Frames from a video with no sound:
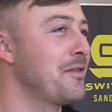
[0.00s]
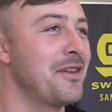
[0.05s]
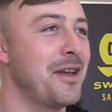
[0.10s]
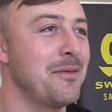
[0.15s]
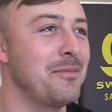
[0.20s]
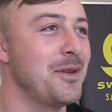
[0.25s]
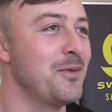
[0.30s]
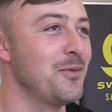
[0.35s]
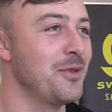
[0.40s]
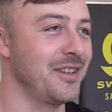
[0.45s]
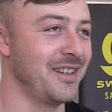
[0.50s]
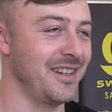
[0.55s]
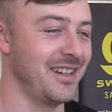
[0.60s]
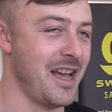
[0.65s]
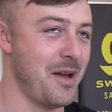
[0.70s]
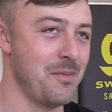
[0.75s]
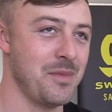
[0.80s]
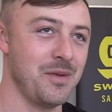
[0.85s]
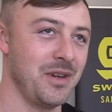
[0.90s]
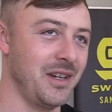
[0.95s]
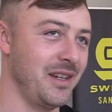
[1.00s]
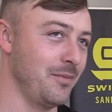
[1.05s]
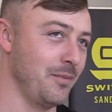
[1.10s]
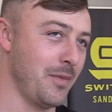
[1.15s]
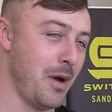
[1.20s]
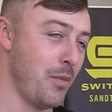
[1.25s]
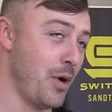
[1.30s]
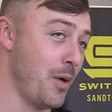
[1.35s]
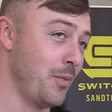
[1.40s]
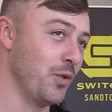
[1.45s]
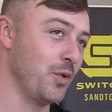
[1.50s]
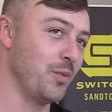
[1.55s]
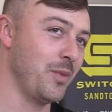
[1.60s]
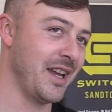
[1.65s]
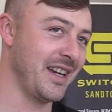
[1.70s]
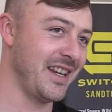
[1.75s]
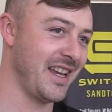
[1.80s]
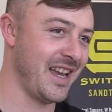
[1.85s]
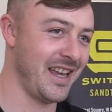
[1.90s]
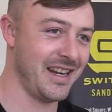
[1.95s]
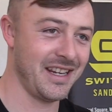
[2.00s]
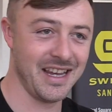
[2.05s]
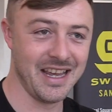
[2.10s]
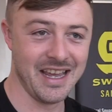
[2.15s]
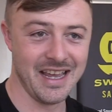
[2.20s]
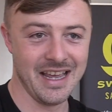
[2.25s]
family wouldn't allow me, my mom or my dad.